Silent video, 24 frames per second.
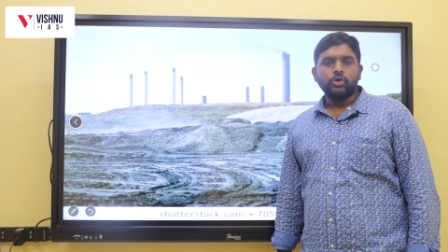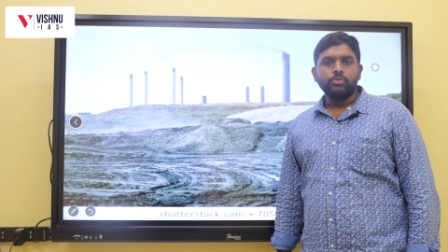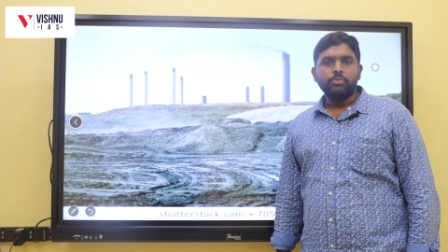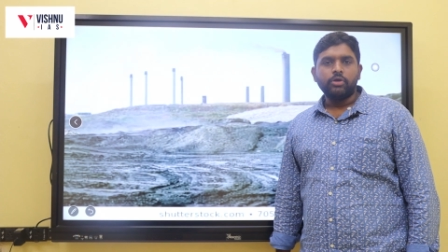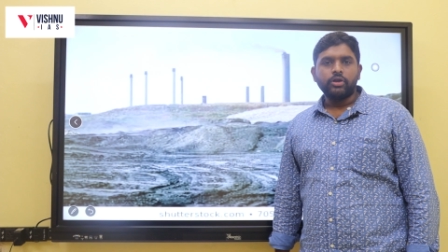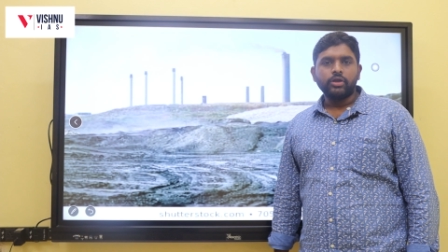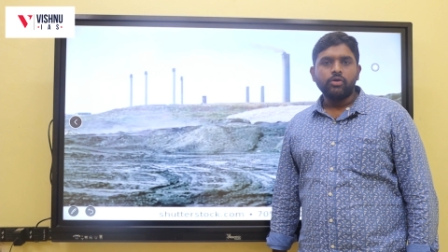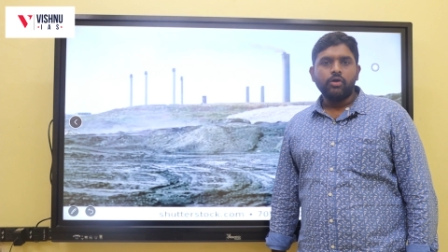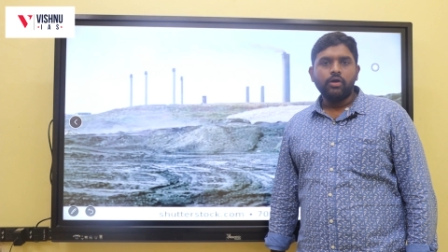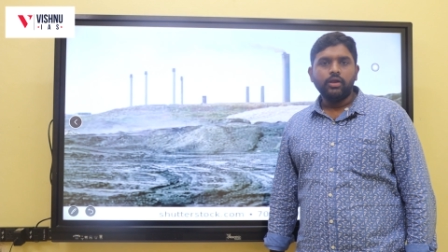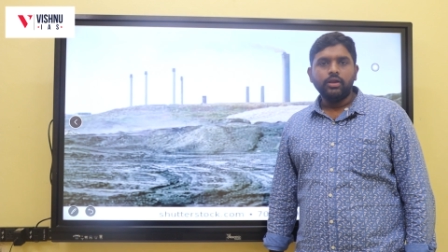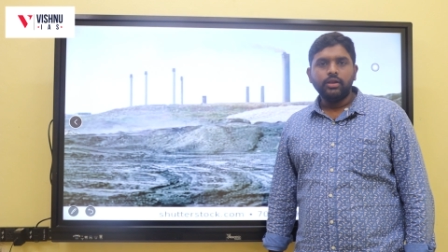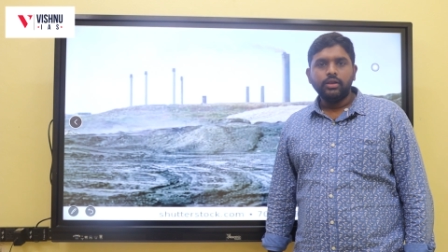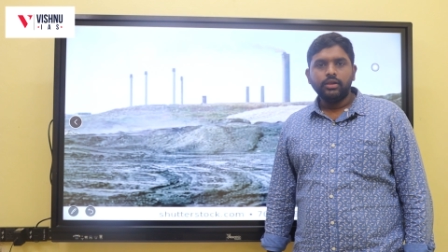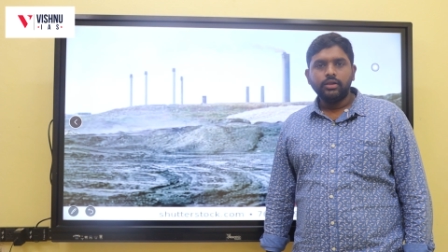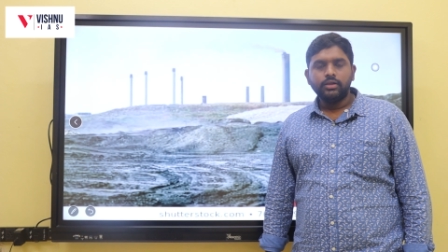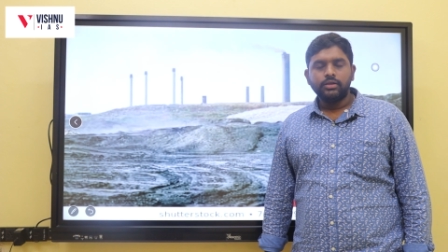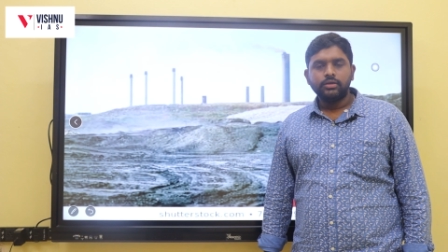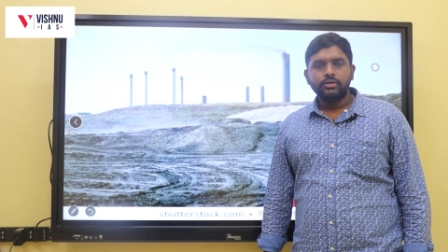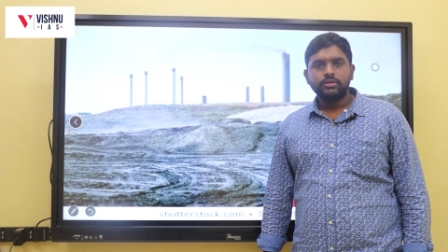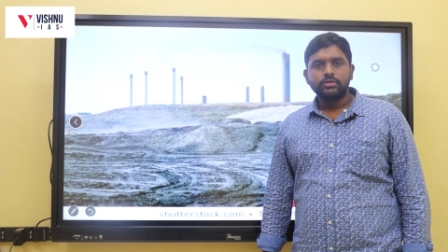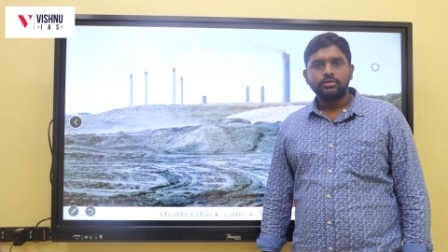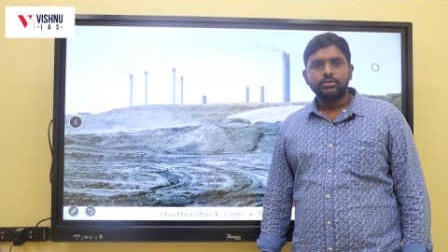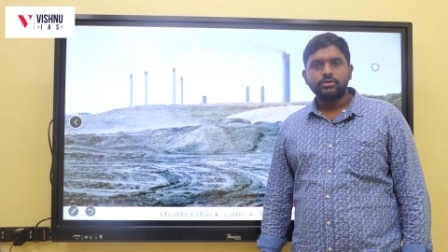Good morning all.
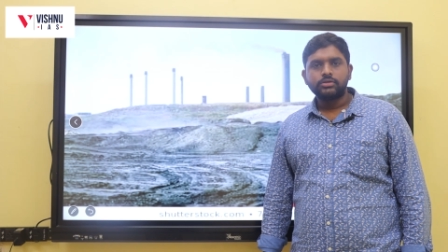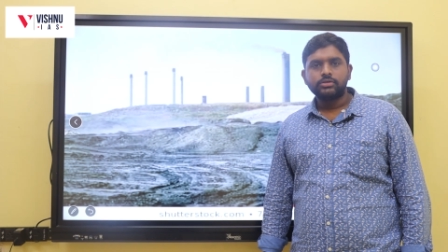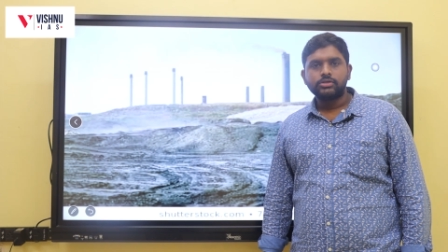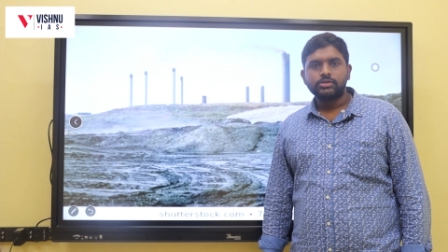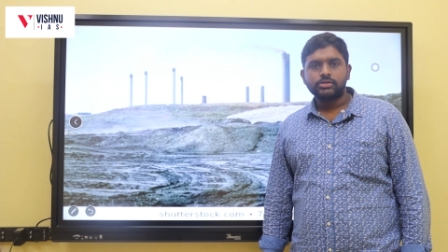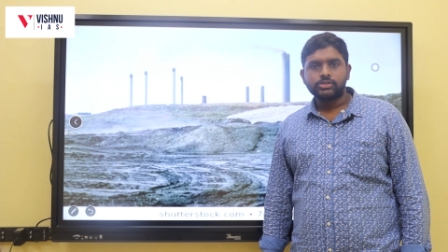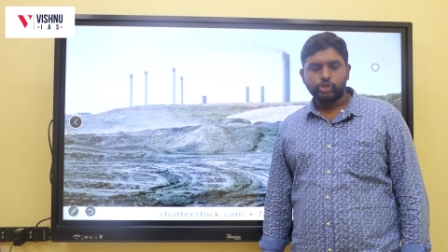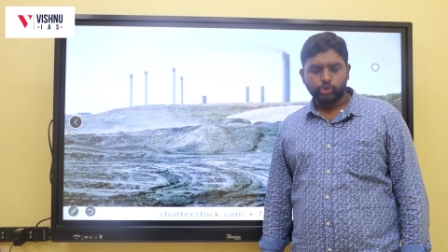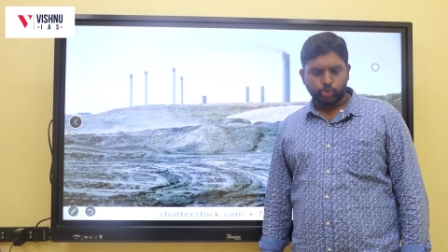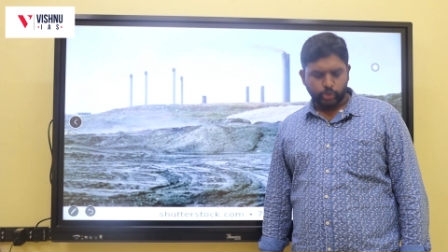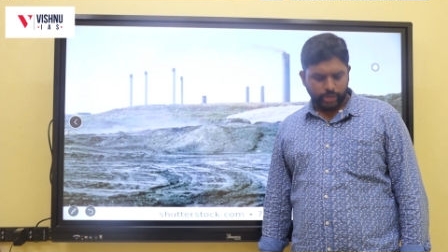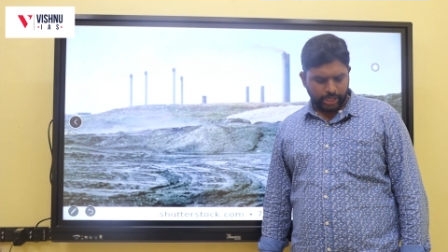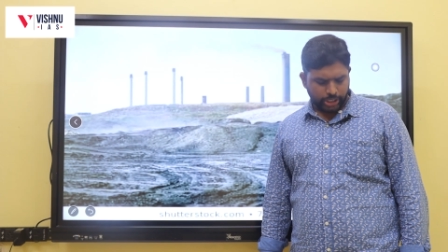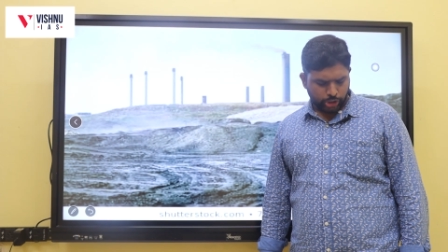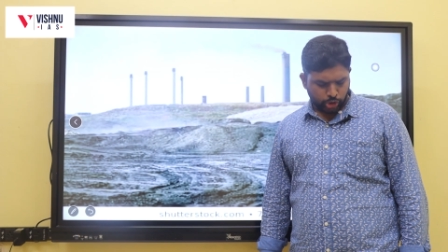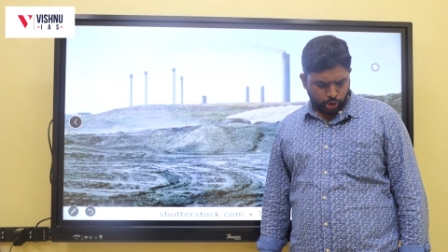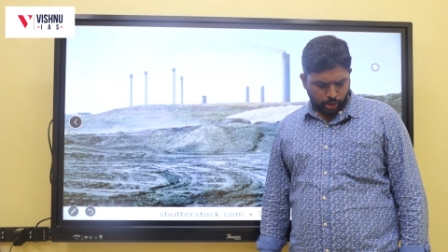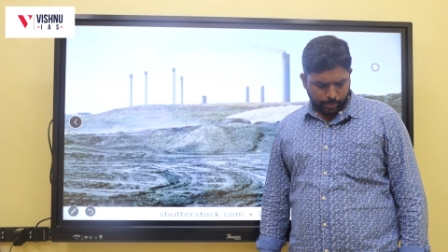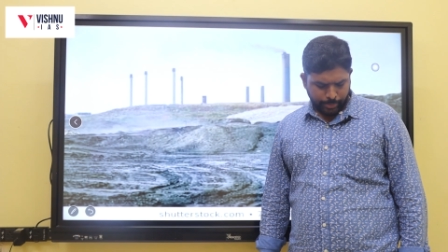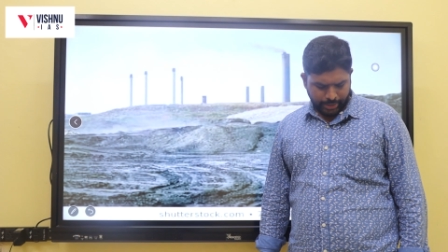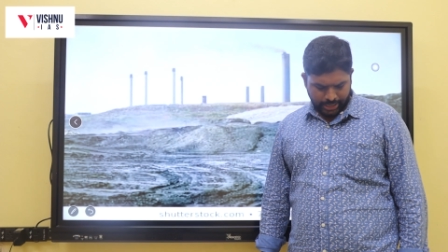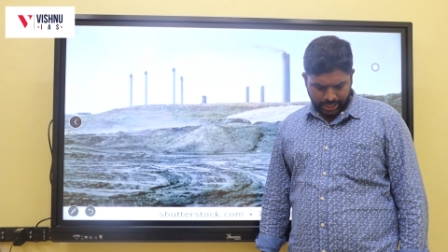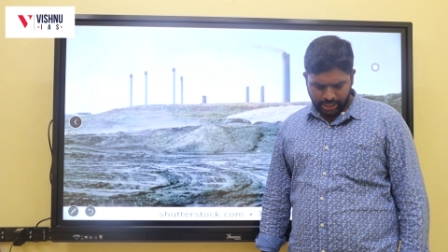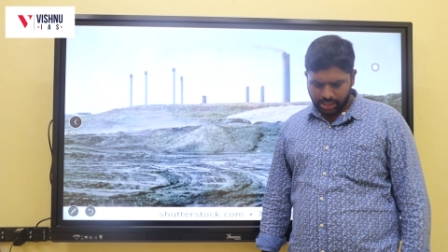So
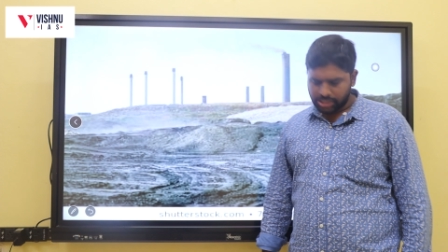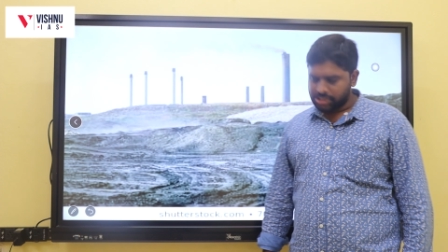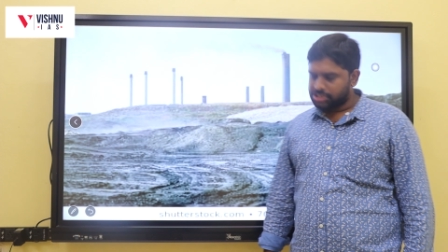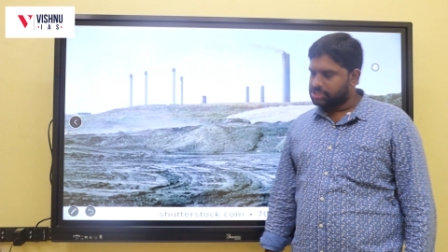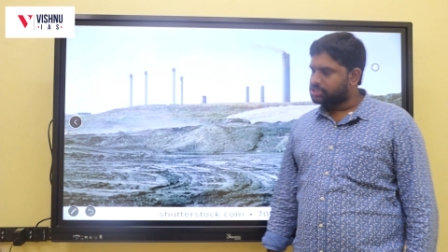today's topic